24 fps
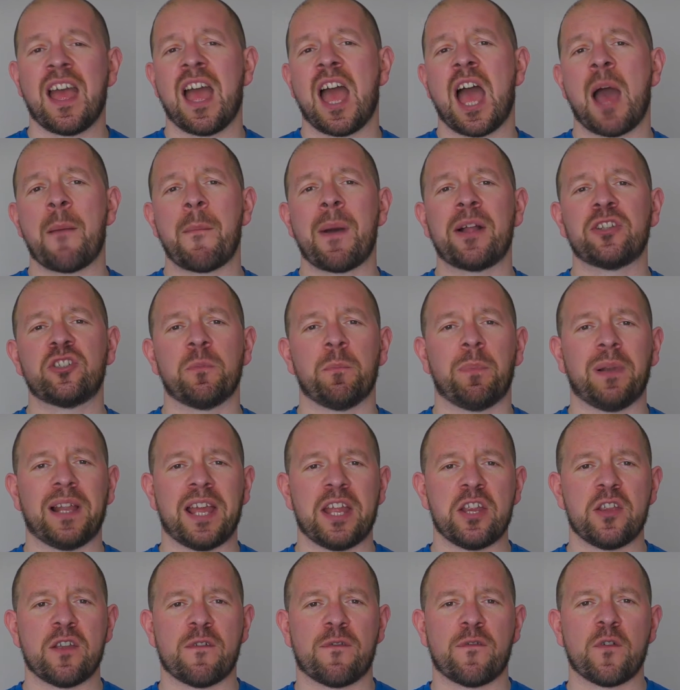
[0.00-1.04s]
Imagine
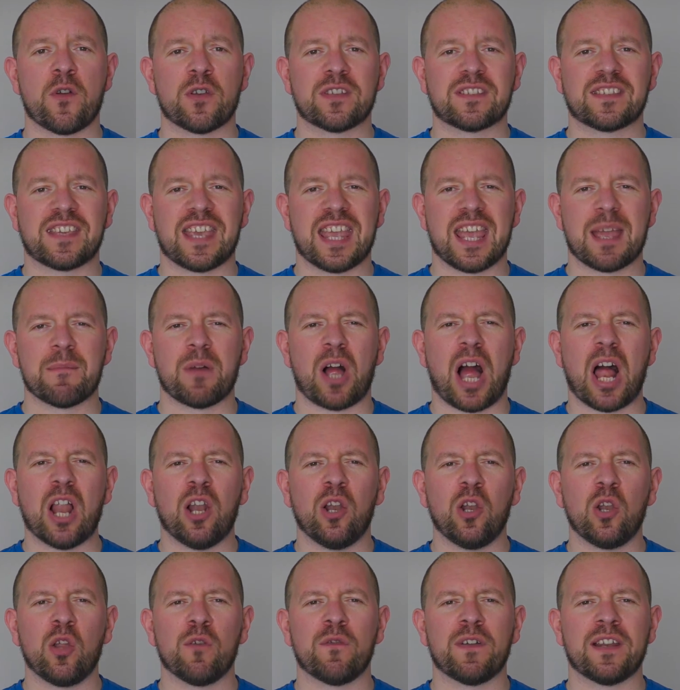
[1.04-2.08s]
playing your first game,
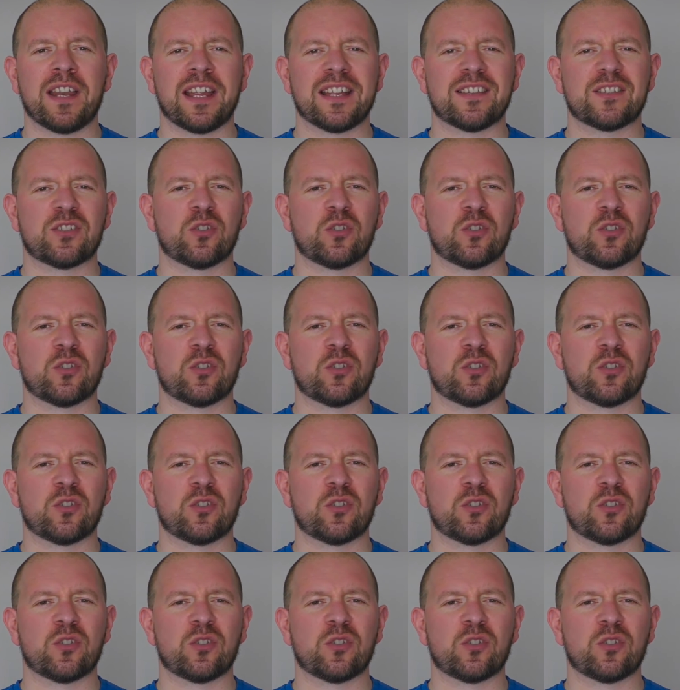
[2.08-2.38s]
loving it